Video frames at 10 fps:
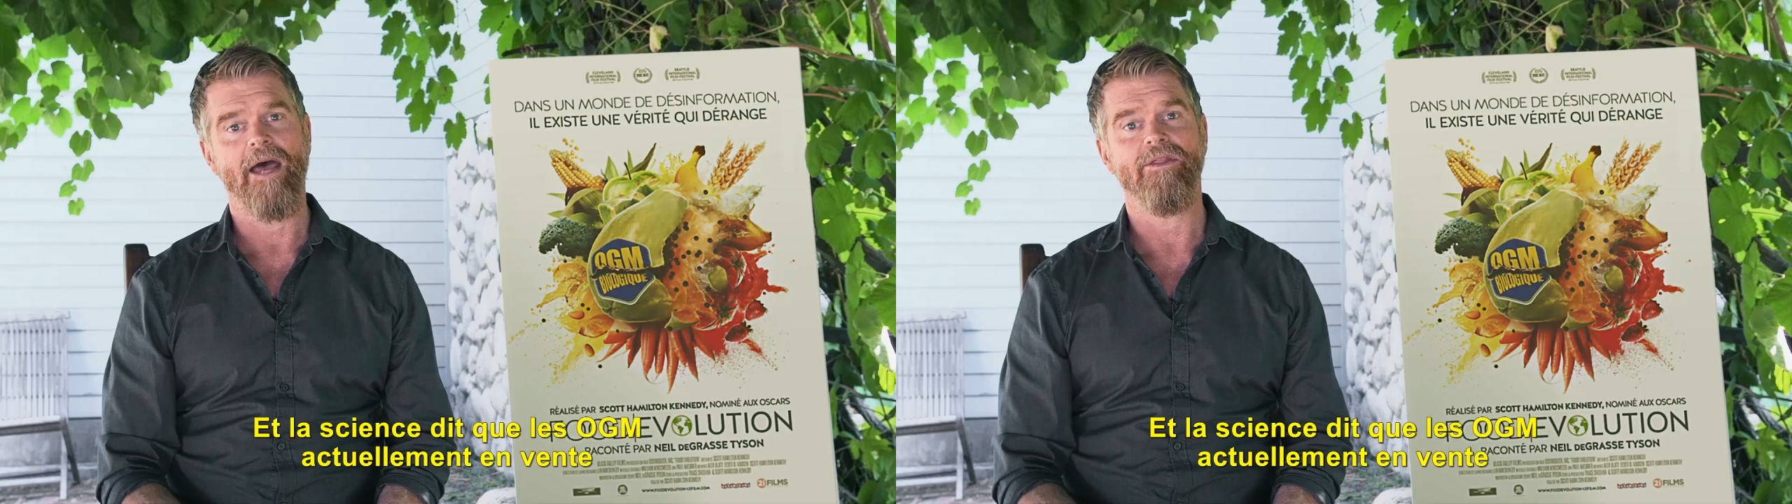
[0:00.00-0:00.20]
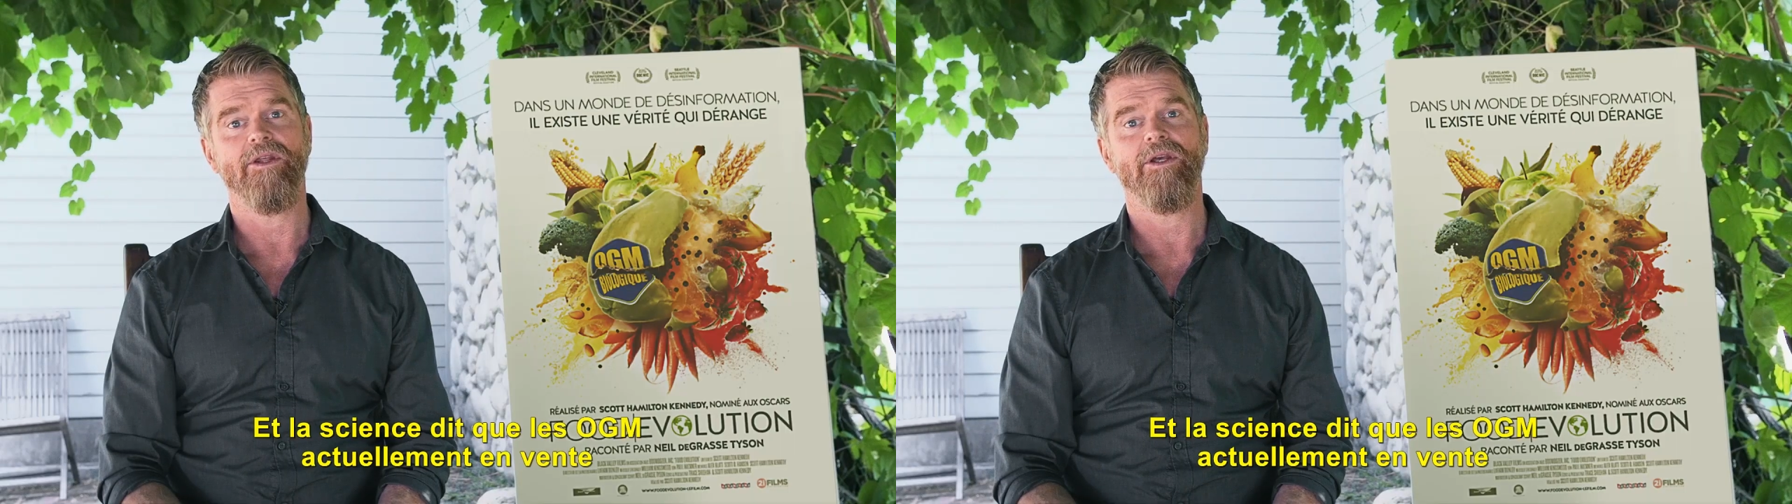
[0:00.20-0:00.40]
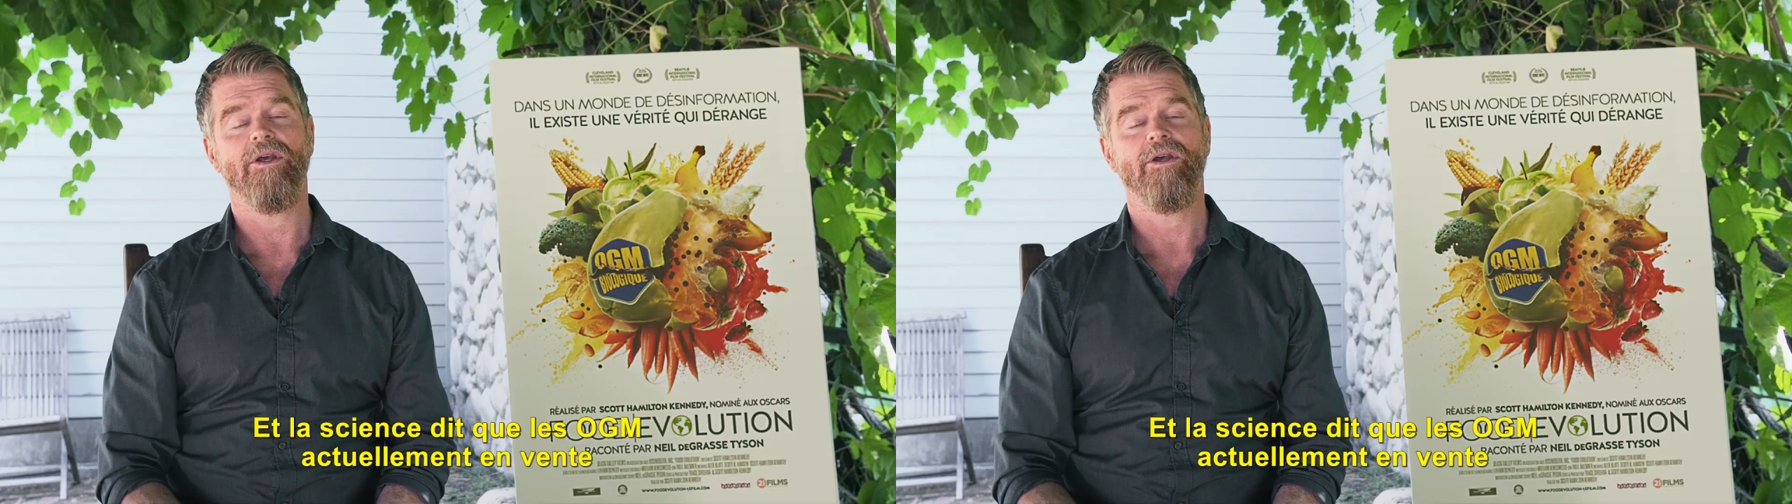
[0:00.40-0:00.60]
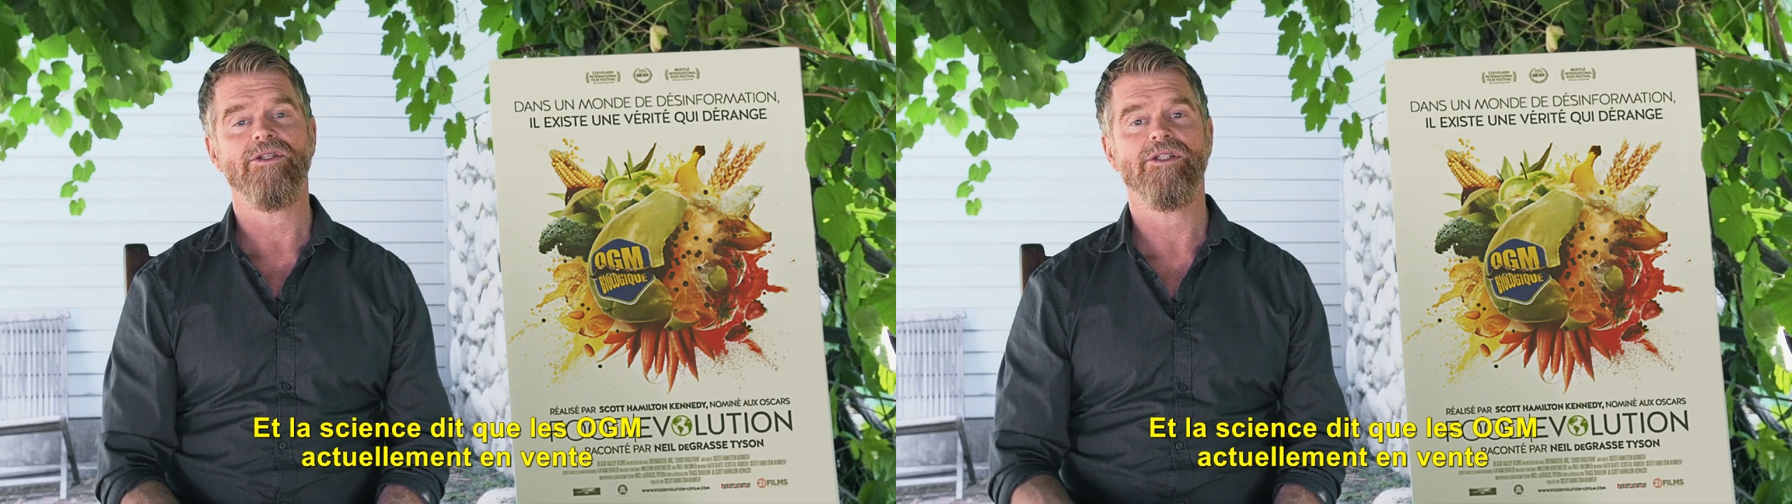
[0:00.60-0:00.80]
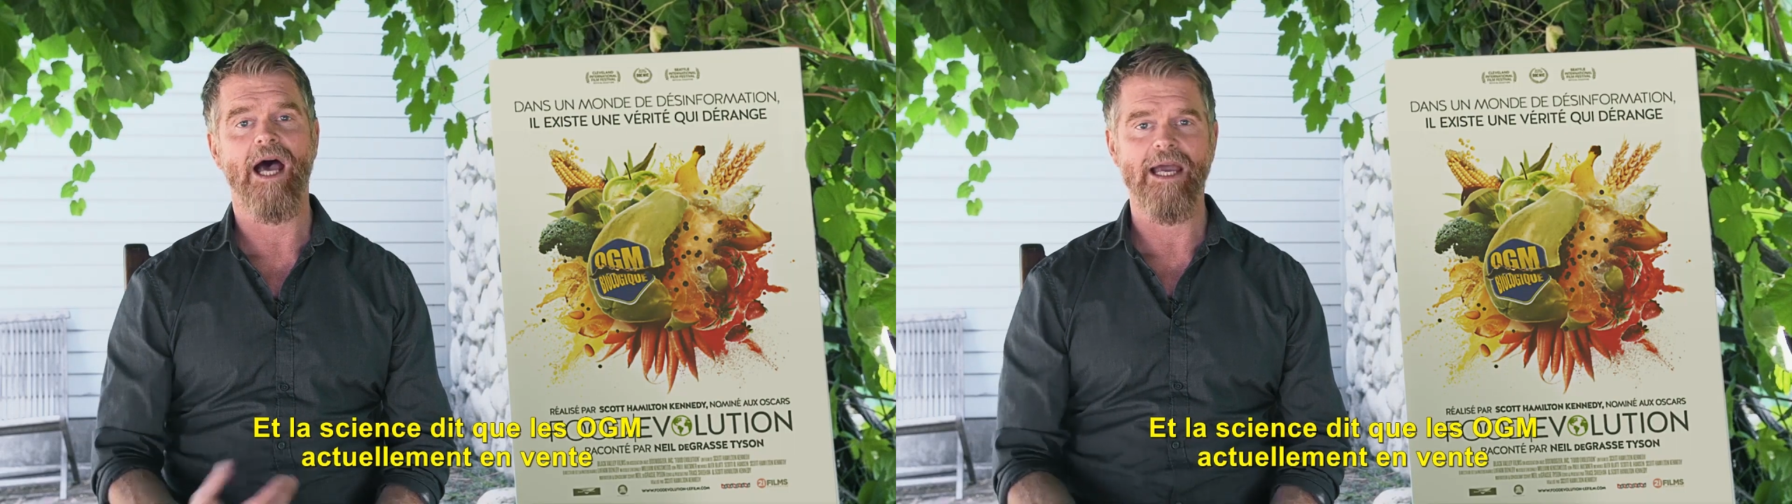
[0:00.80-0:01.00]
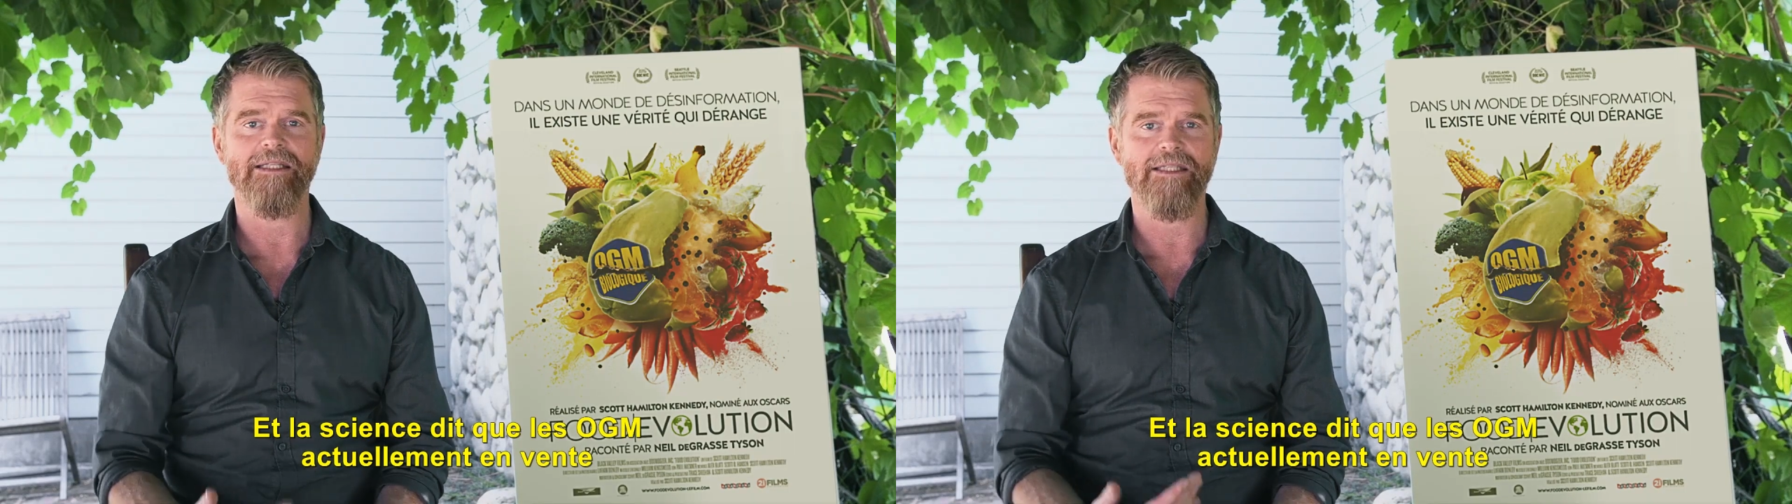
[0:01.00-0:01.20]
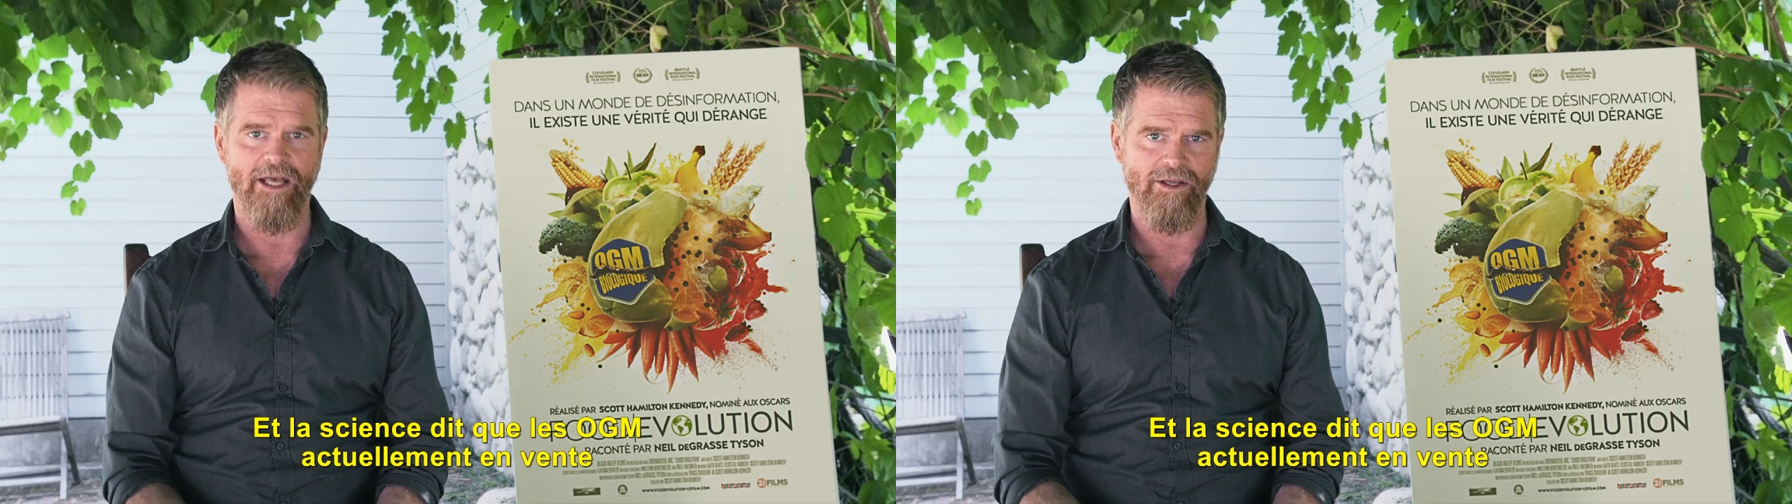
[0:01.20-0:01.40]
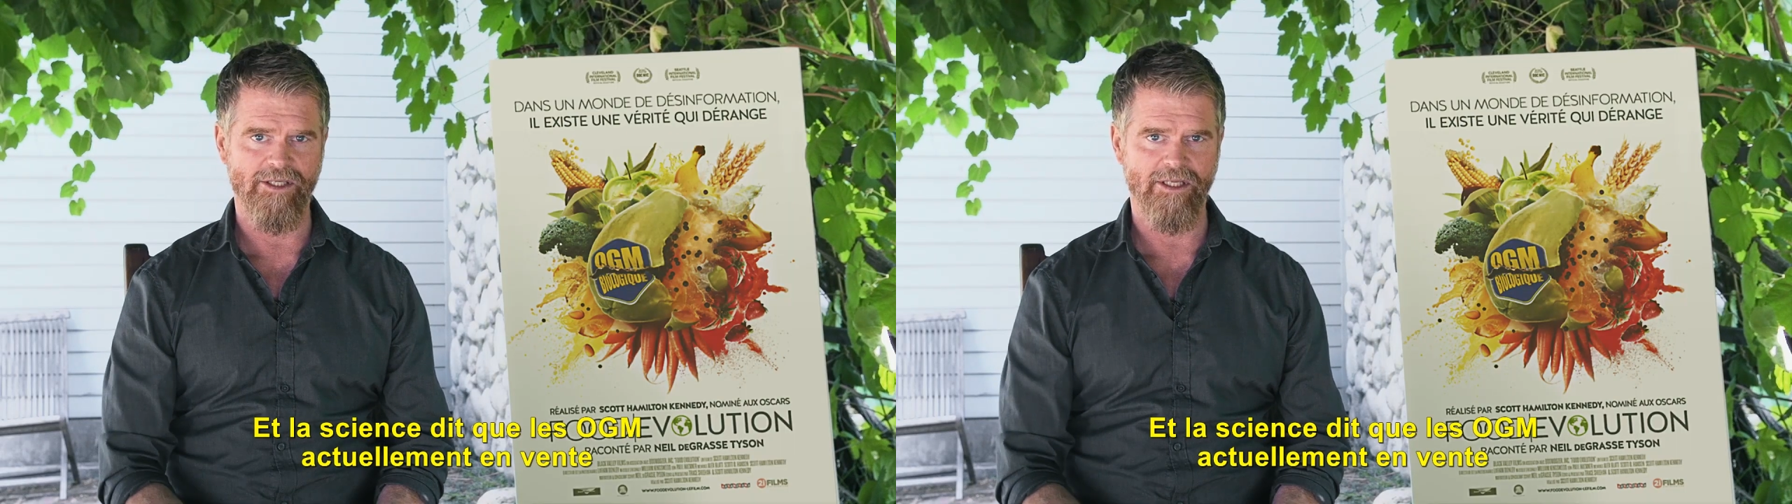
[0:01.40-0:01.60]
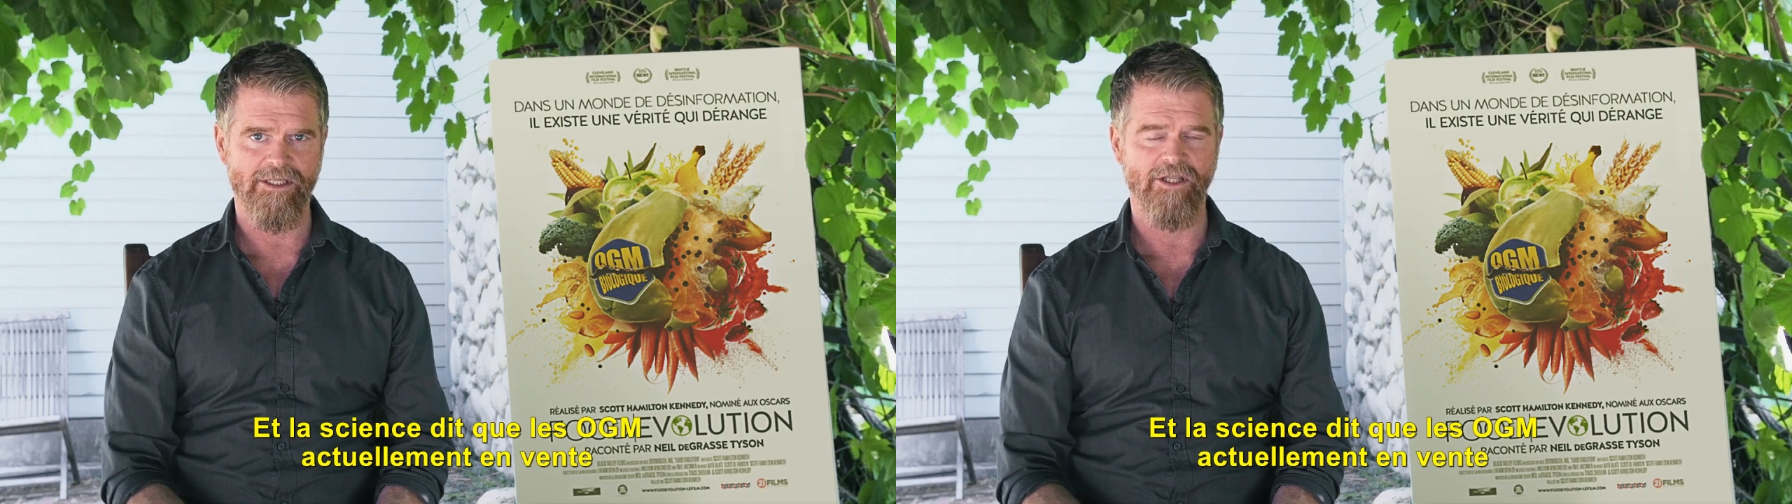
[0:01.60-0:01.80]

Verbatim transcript: And the science tells us